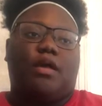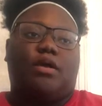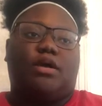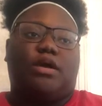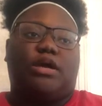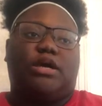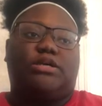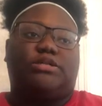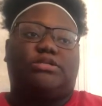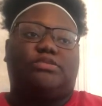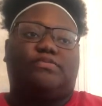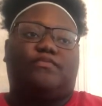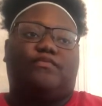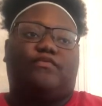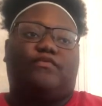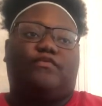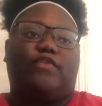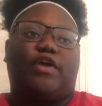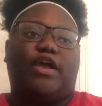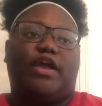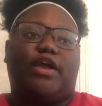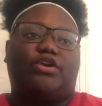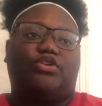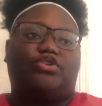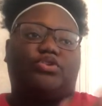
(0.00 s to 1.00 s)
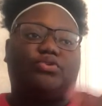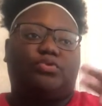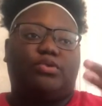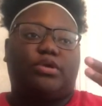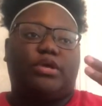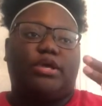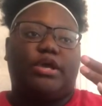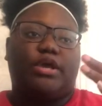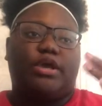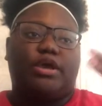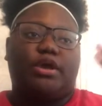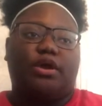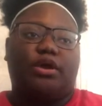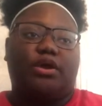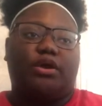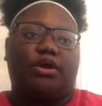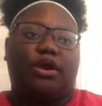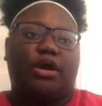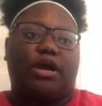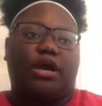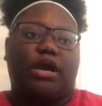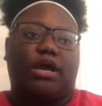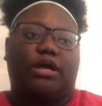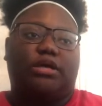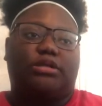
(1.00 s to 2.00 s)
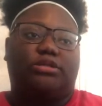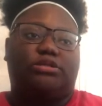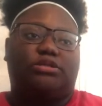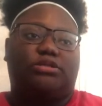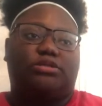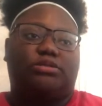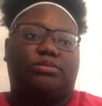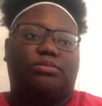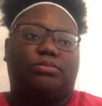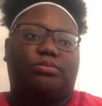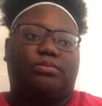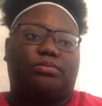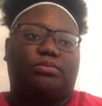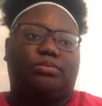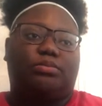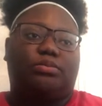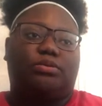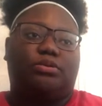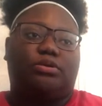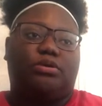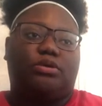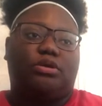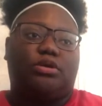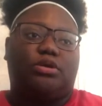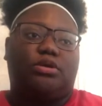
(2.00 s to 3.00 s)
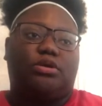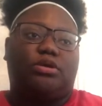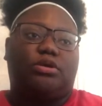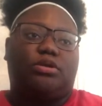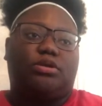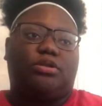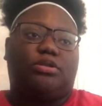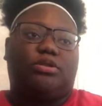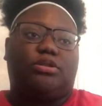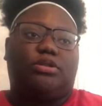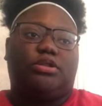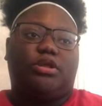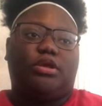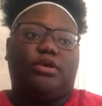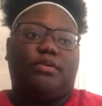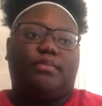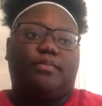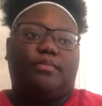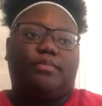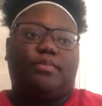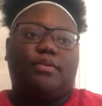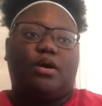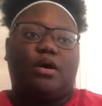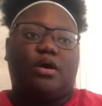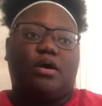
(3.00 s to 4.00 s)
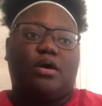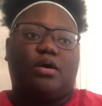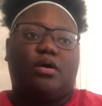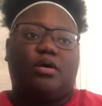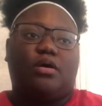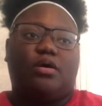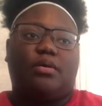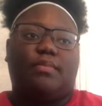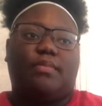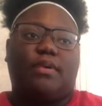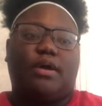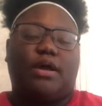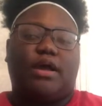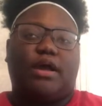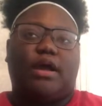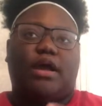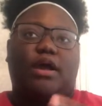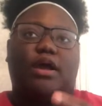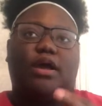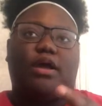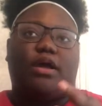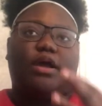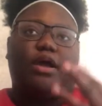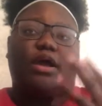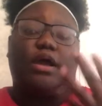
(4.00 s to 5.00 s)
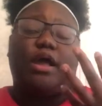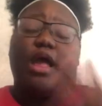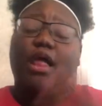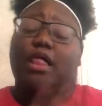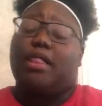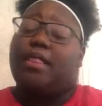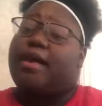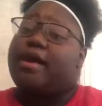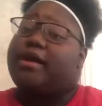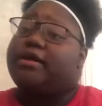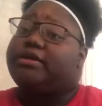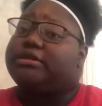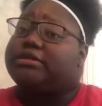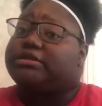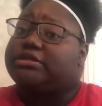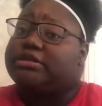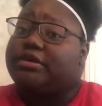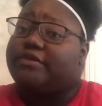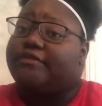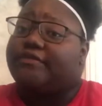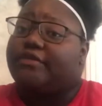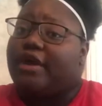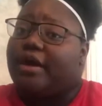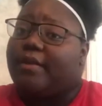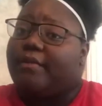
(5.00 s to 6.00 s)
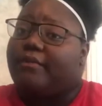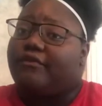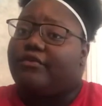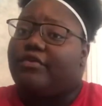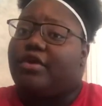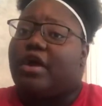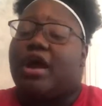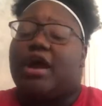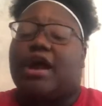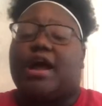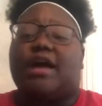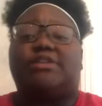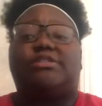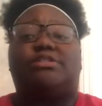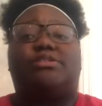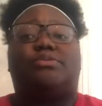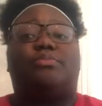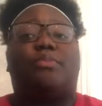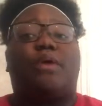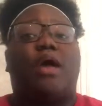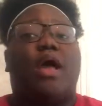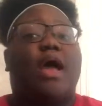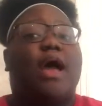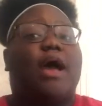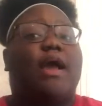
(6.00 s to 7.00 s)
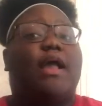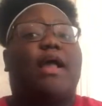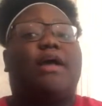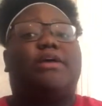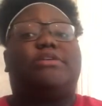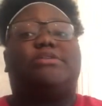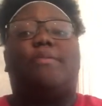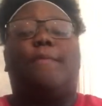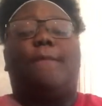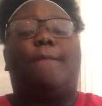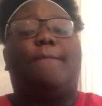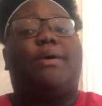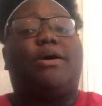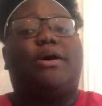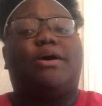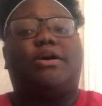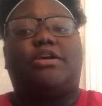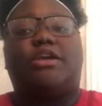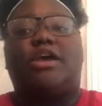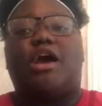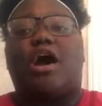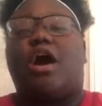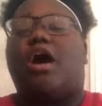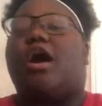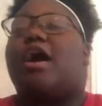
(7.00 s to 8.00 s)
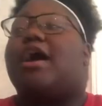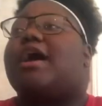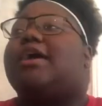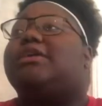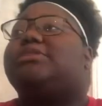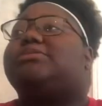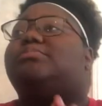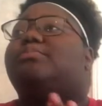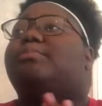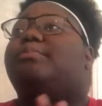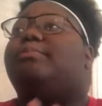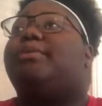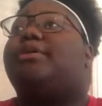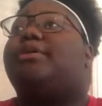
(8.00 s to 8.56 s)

got some facial care. I got some lip balm. I got I got a lot of stuff coming for y'all. I got some I got some y'all got some